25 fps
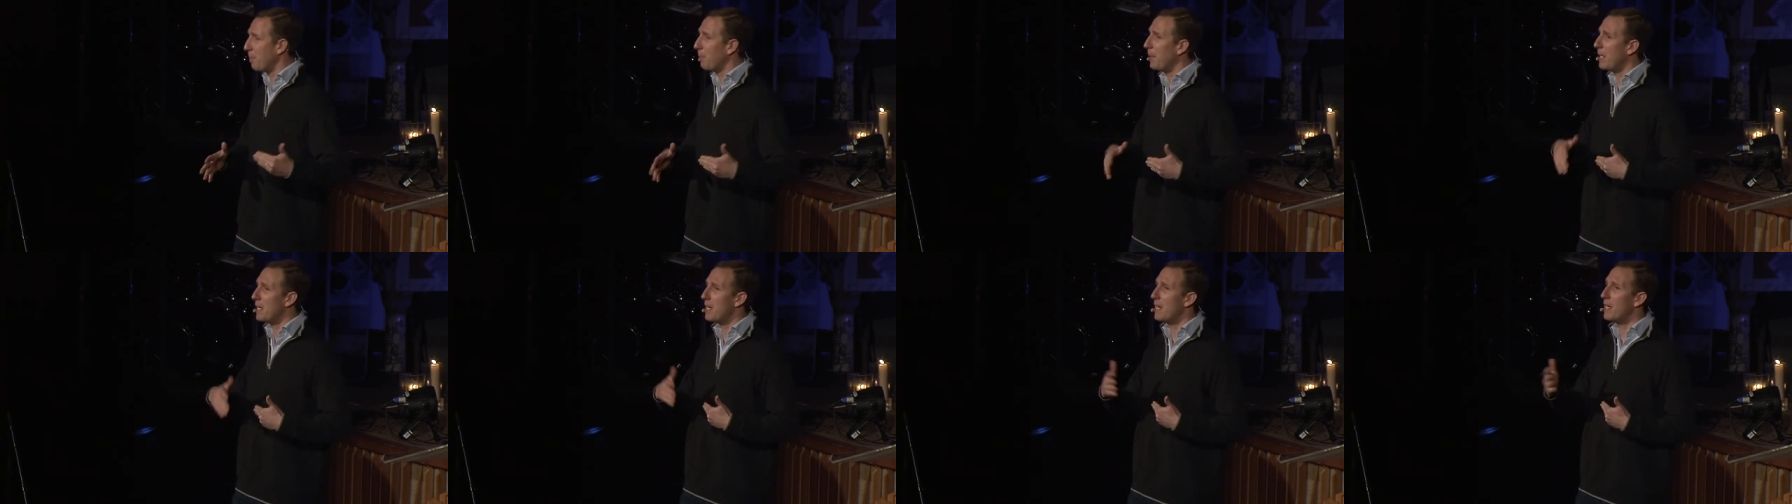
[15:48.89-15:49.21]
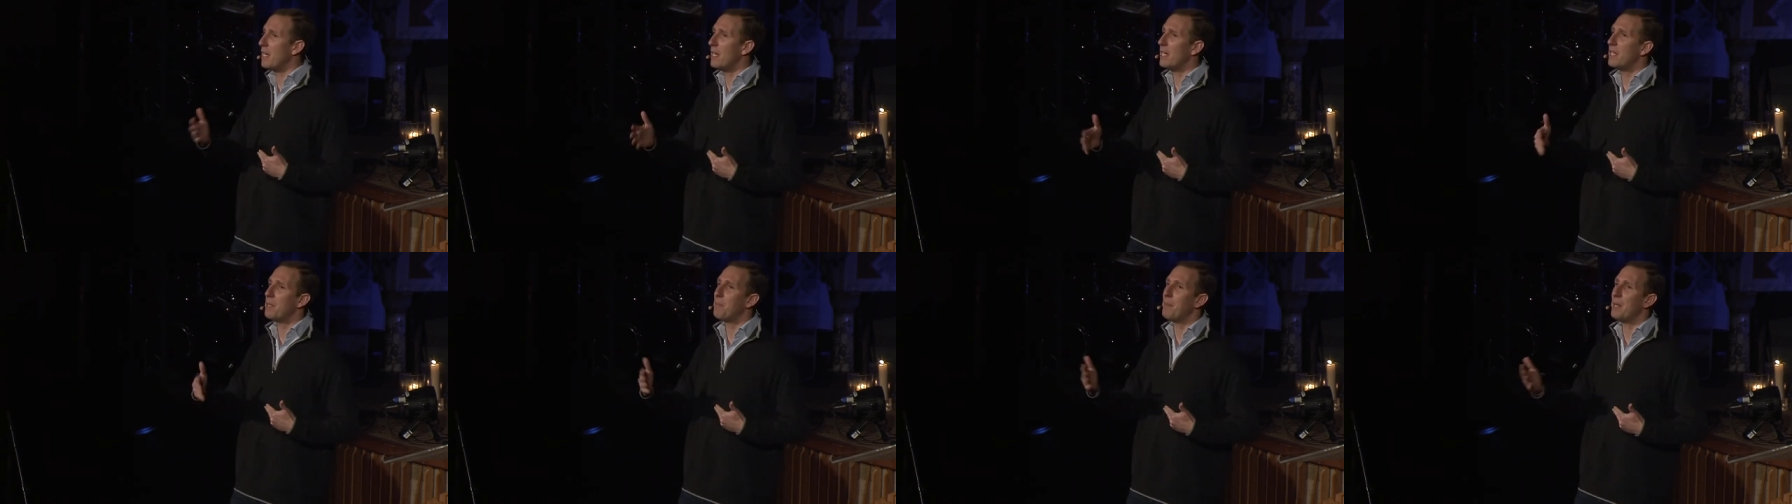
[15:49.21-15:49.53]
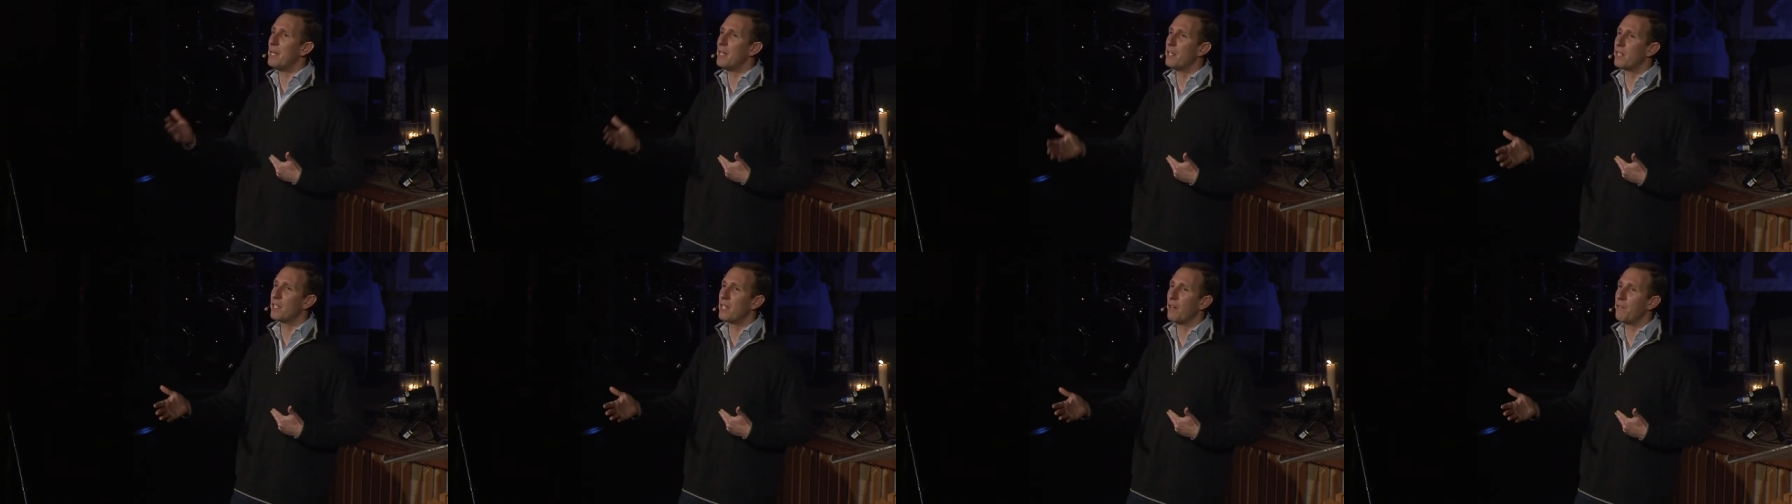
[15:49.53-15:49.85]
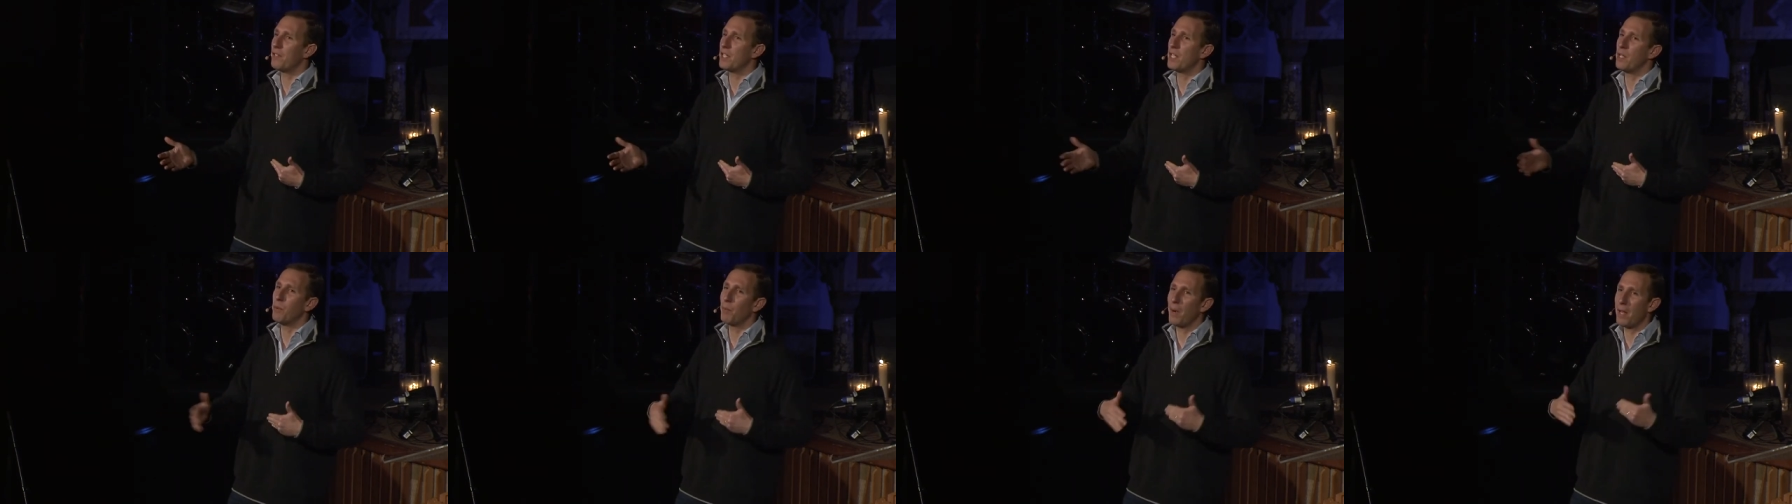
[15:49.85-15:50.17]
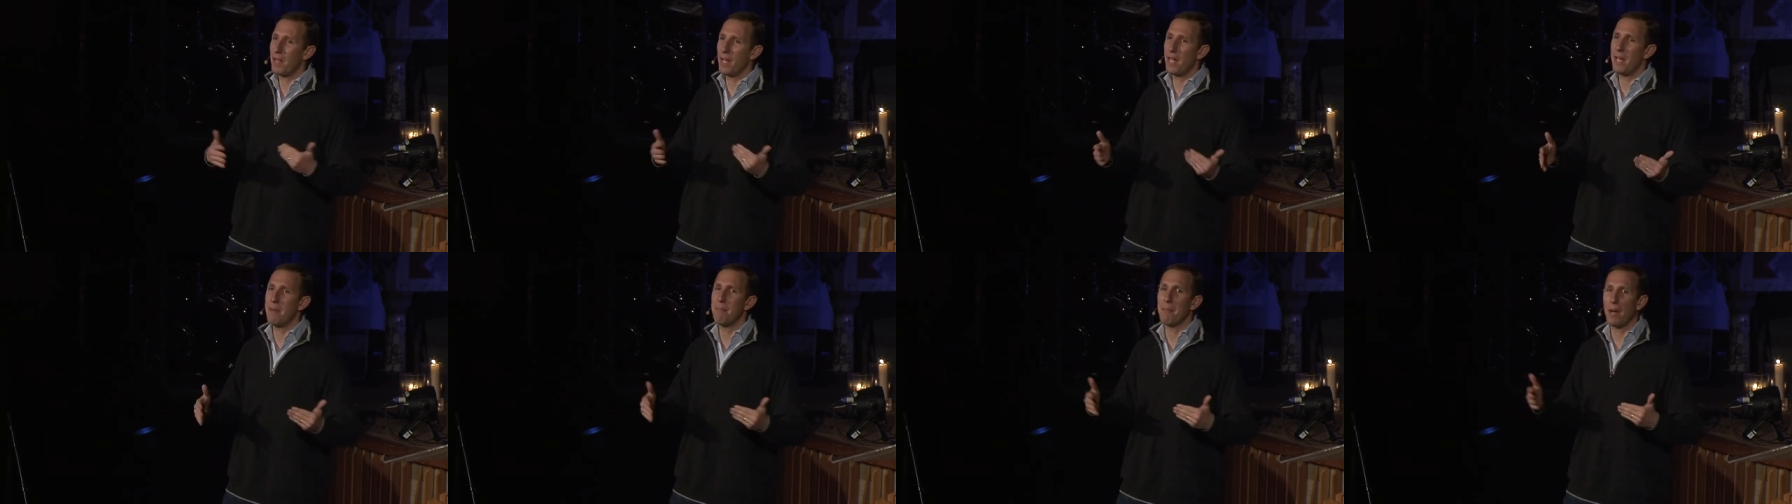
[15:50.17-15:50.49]
but he didn't need to be in the service in a way
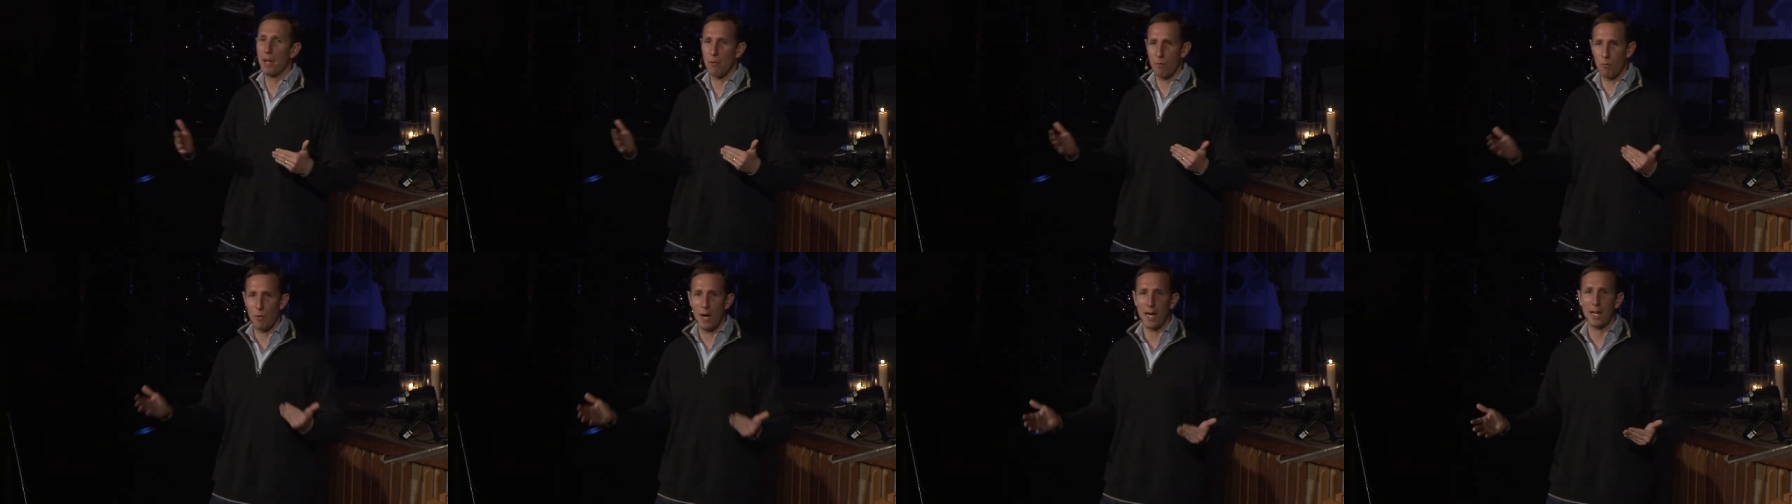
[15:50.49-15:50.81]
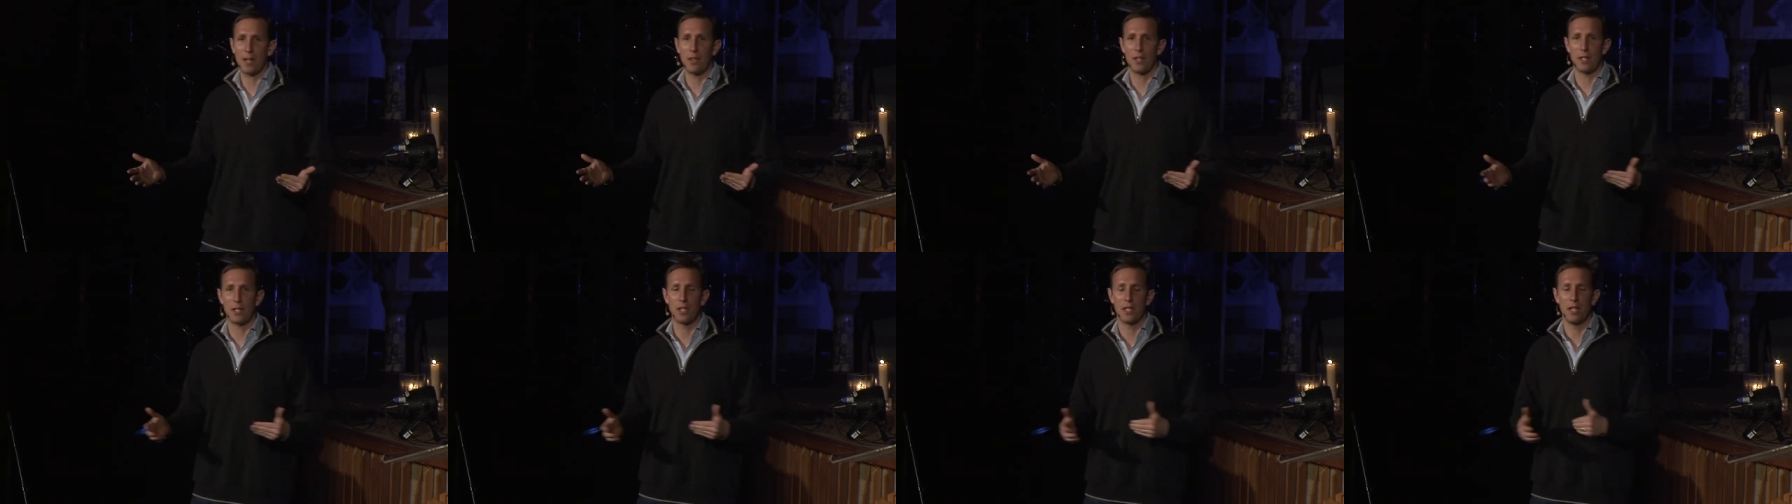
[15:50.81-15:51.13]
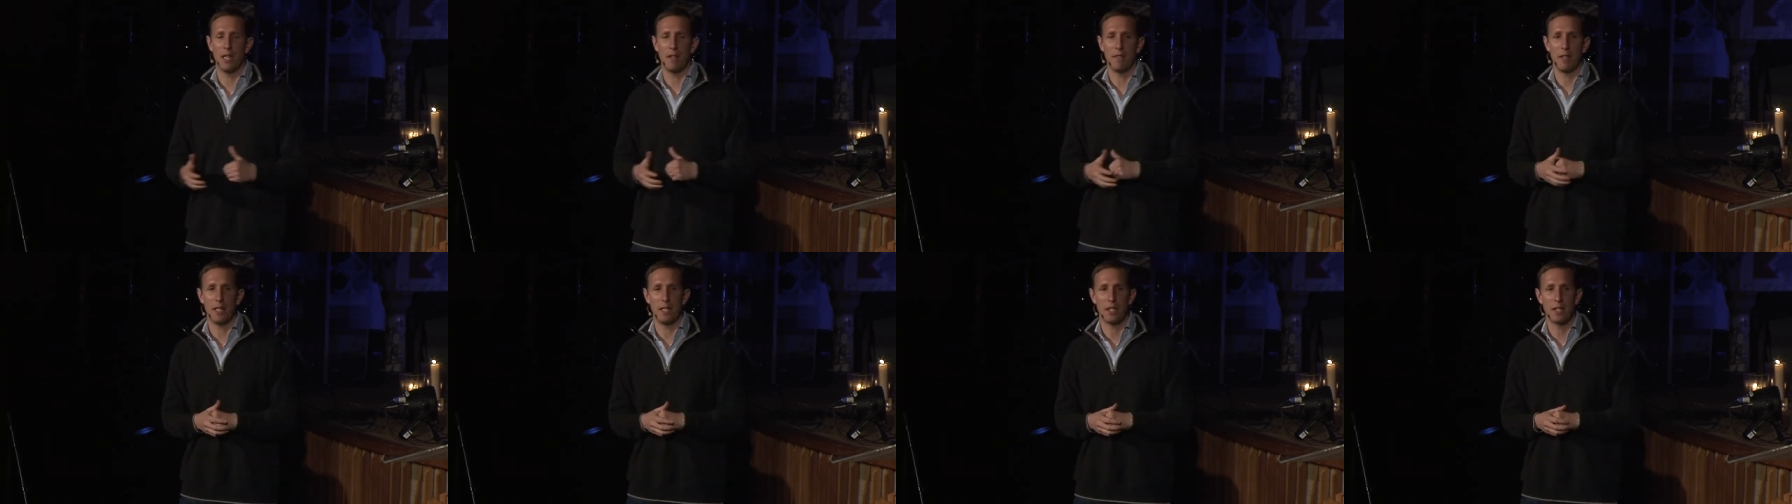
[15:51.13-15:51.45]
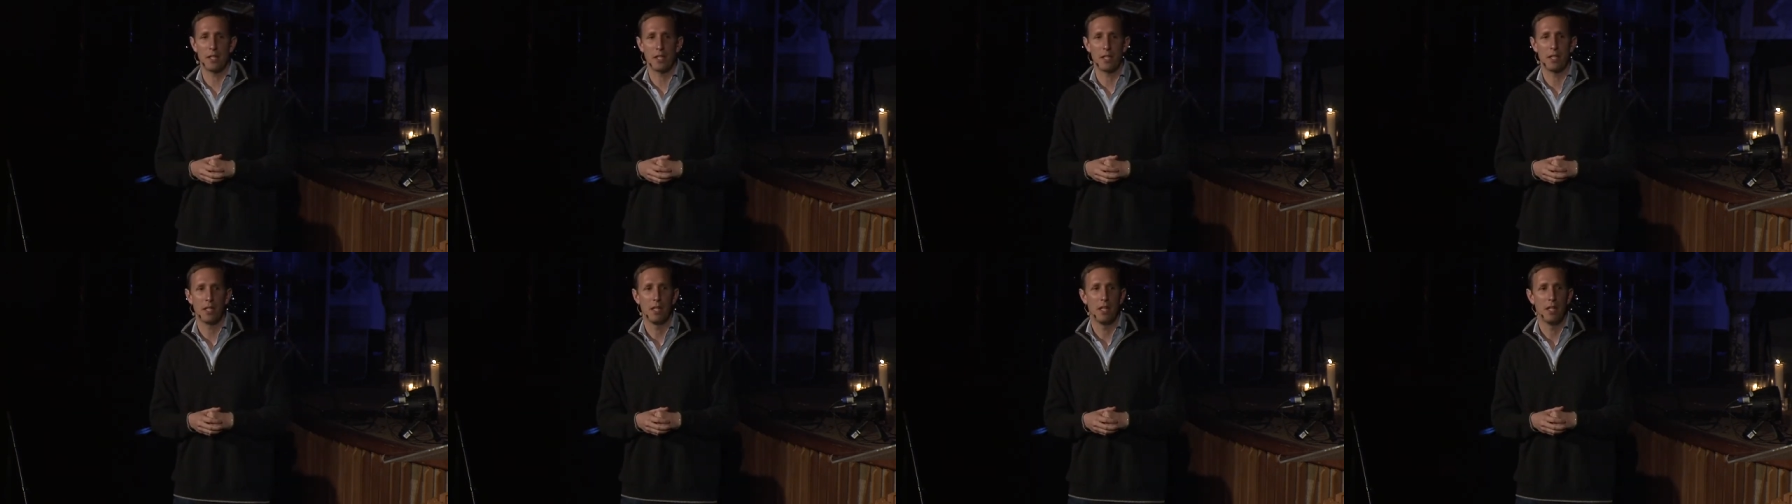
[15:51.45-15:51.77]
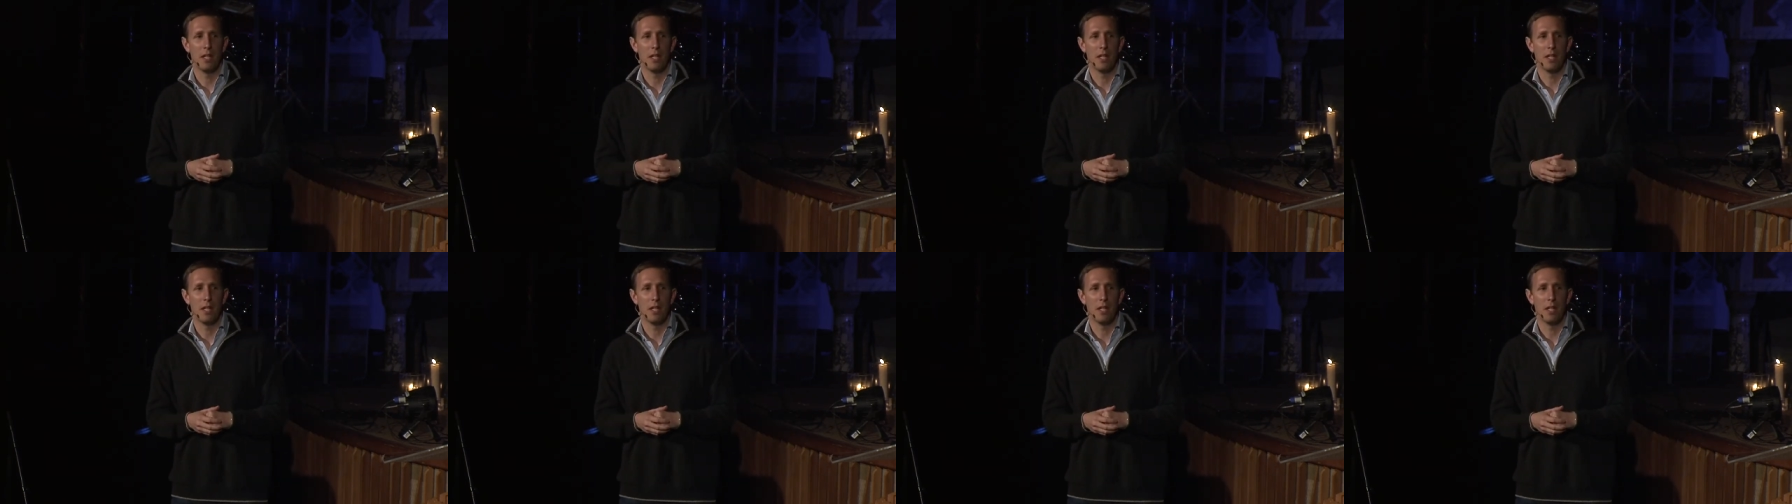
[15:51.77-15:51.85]
that he might wreck the service.